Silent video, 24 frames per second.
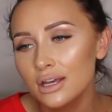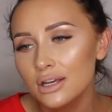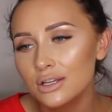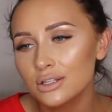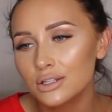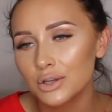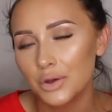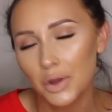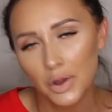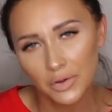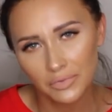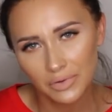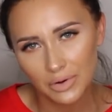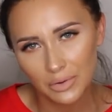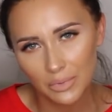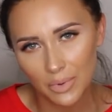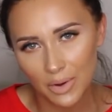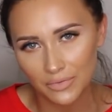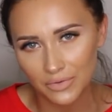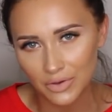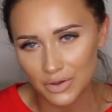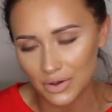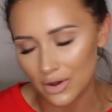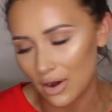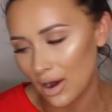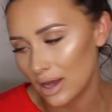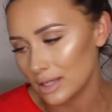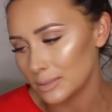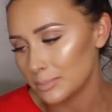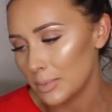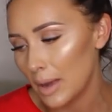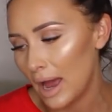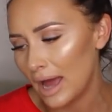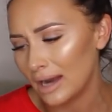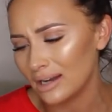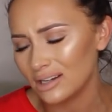So hopefully it'll work for you guys.
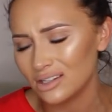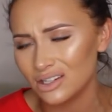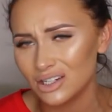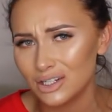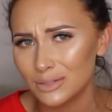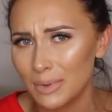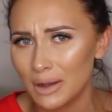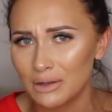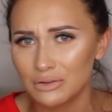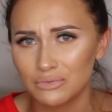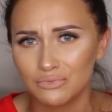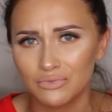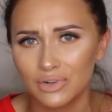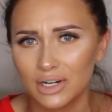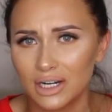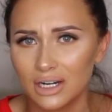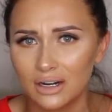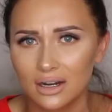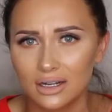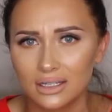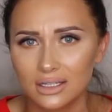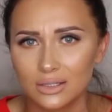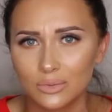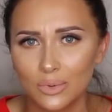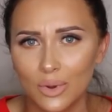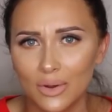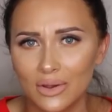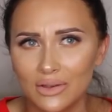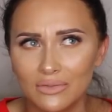But and it just smells really nice as well.